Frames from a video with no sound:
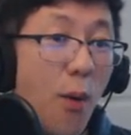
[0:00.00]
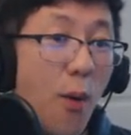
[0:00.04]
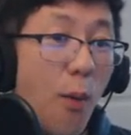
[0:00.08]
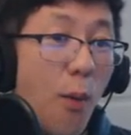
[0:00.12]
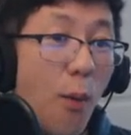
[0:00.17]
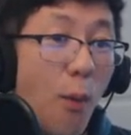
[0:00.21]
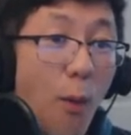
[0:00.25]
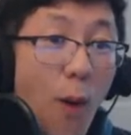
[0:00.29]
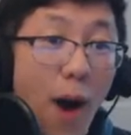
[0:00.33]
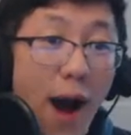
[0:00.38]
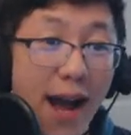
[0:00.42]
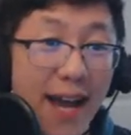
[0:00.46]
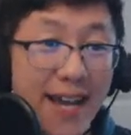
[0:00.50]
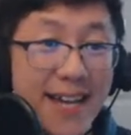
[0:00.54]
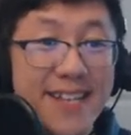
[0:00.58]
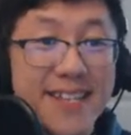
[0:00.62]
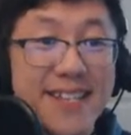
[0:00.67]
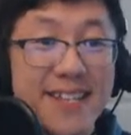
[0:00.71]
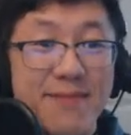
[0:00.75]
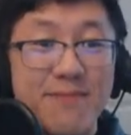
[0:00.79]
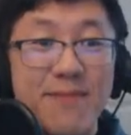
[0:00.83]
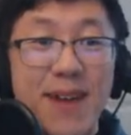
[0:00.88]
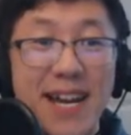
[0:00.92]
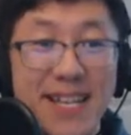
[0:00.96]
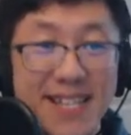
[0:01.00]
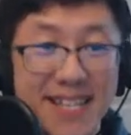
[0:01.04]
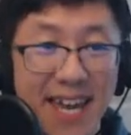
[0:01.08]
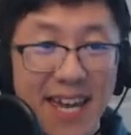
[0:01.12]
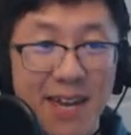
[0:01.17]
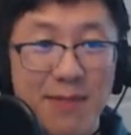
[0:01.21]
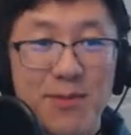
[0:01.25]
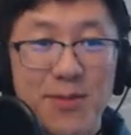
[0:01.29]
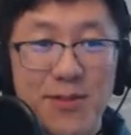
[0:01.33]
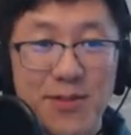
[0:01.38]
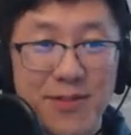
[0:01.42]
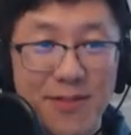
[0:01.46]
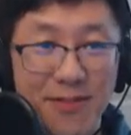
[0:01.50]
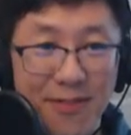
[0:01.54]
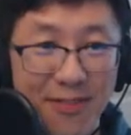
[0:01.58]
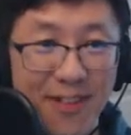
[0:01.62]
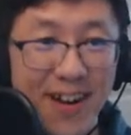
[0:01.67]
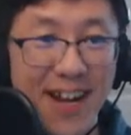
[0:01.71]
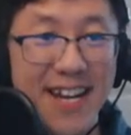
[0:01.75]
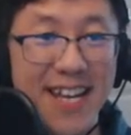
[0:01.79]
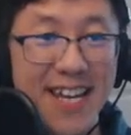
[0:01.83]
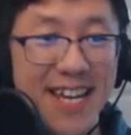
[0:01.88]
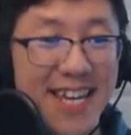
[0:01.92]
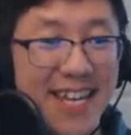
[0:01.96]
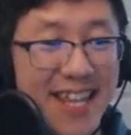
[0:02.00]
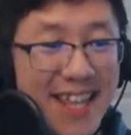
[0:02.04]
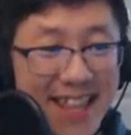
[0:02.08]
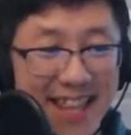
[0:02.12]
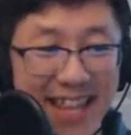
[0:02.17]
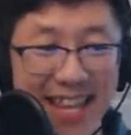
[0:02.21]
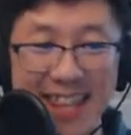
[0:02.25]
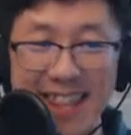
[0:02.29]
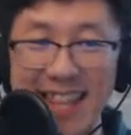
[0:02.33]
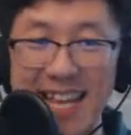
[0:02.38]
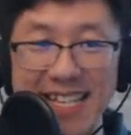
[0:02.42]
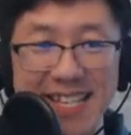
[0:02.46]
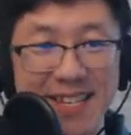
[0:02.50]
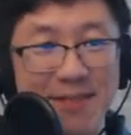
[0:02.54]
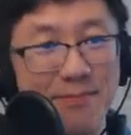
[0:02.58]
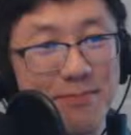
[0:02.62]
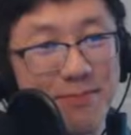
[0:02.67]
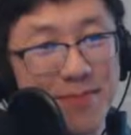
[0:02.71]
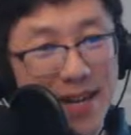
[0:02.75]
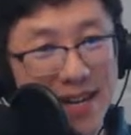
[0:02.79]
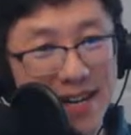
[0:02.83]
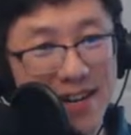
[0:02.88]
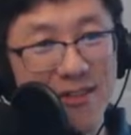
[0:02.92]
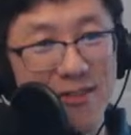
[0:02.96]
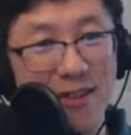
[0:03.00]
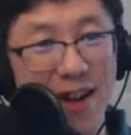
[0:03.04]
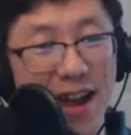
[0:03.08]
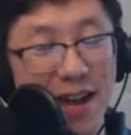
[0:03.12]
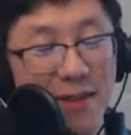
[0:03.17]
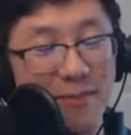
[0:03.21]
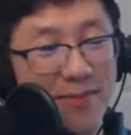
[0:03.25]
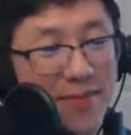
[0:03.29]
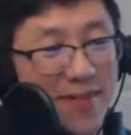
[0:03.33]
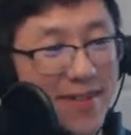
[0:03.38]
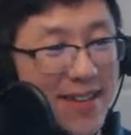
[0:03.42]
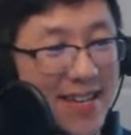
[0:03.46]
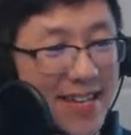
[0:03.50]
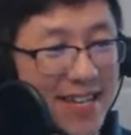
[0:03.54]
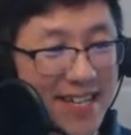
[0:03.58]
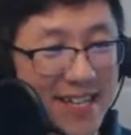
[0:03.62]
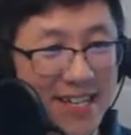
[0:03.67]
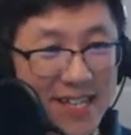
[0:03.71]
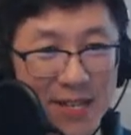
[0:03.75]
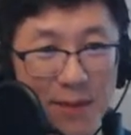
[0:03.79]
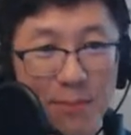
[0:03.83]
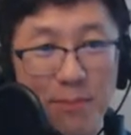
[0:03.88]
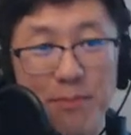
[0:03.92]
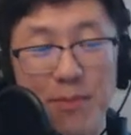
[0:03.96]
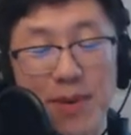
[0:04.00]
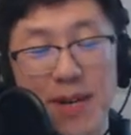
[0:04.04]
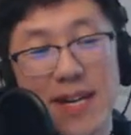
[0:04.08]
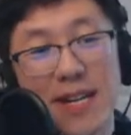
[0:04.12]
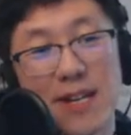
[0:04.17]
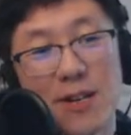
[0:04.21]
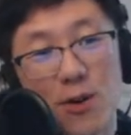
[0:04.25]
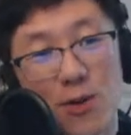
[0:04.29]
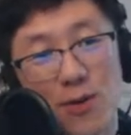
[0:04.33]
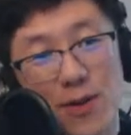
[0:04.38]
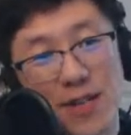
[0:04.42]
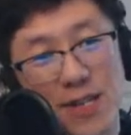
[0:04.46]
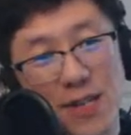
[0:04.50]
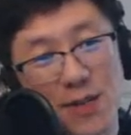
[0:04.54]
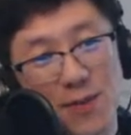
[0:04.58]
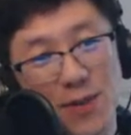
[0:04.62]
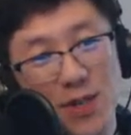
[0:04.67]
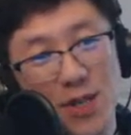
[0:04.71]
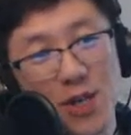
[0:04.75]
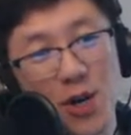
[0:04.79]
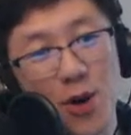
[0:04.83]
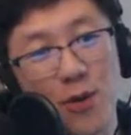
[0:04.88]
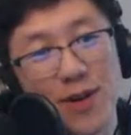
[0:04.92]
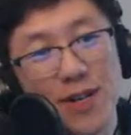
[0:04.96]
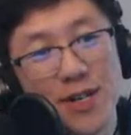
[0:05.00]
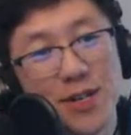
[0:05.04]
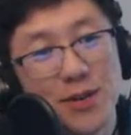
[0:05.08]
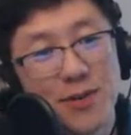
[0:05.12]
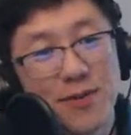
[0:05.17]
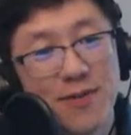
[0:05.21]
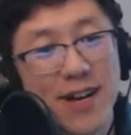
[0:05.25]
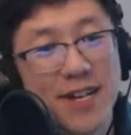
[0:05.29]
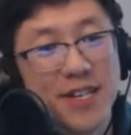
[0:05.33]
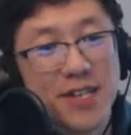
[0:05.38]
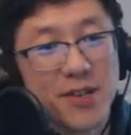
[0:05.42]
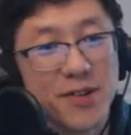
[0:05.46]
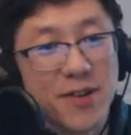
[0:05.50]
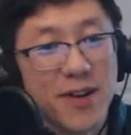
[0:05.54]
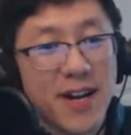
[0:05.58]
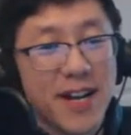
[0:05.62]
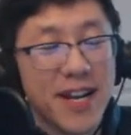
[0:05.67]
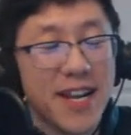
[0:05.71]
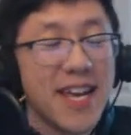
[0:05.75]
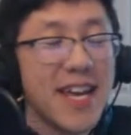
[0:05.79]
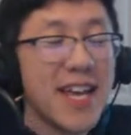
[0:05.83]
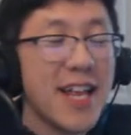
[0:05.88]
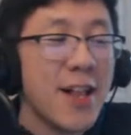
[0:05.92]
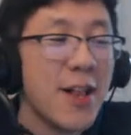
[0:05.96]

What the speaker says: Why isn't my table ready? That's a big gripe. It's a big annoyance when you go into a restaurant.